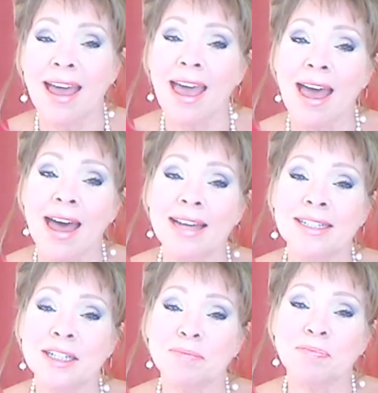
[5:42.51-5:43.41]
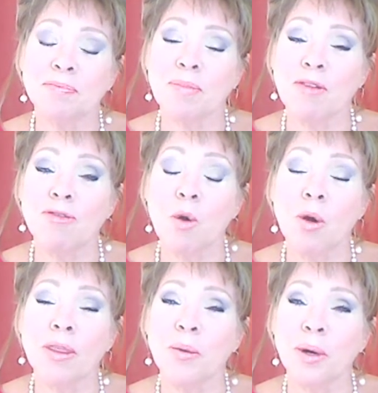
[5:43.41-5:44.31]
And
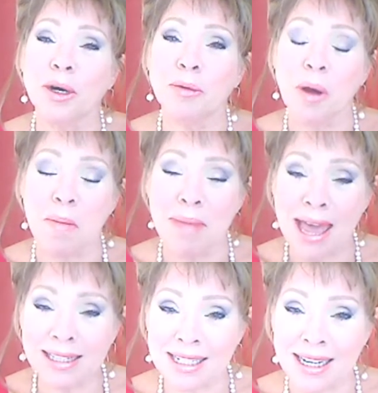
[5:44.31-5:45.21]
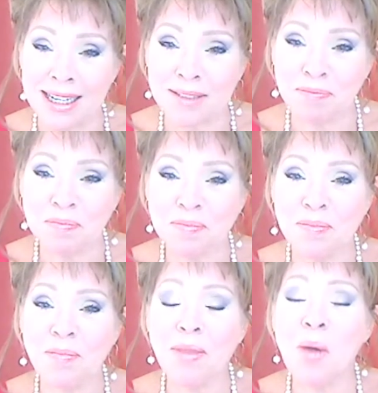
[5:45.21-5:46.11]
for the word romantic,
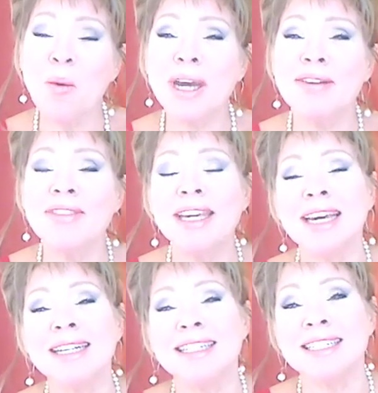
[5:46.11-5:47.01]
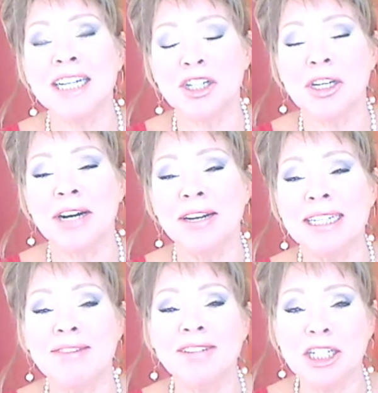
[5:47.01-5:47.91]
one of the dictionary
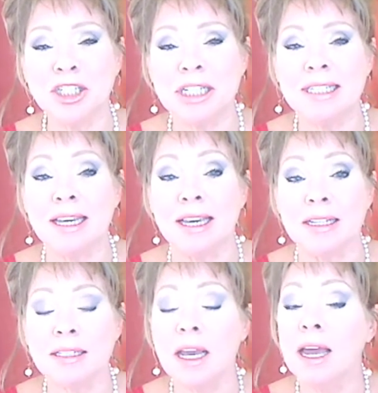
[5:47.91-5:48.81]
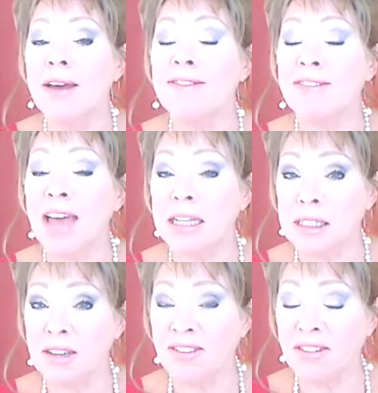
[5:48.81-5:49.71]
definitions is
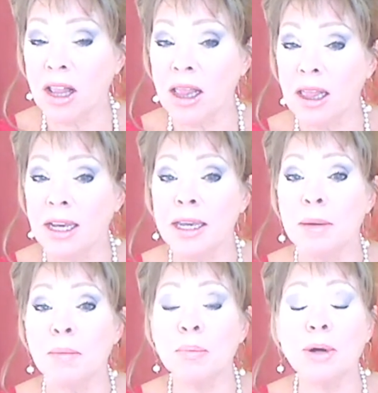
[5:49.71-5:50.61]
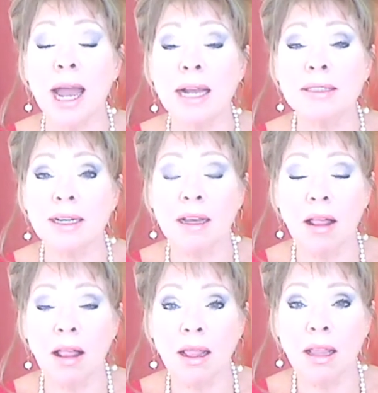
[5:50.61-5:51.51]
fanciful,
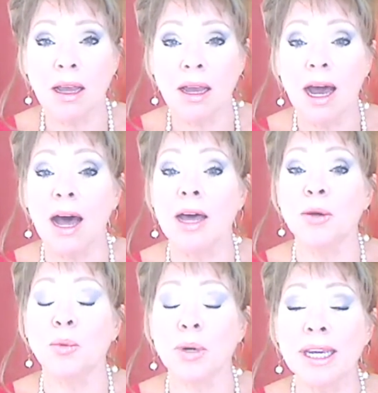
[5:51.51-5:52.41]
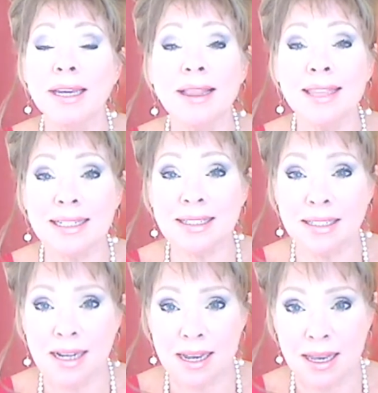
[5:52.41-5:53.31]
impractical,
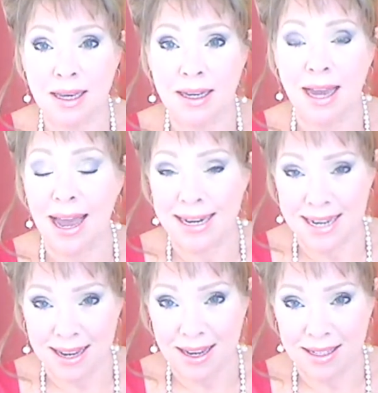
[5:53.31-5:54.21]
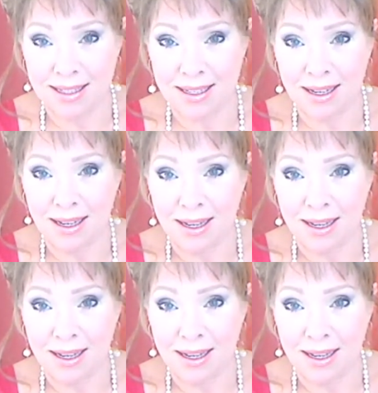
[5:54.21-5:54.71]
unrealistic ideas.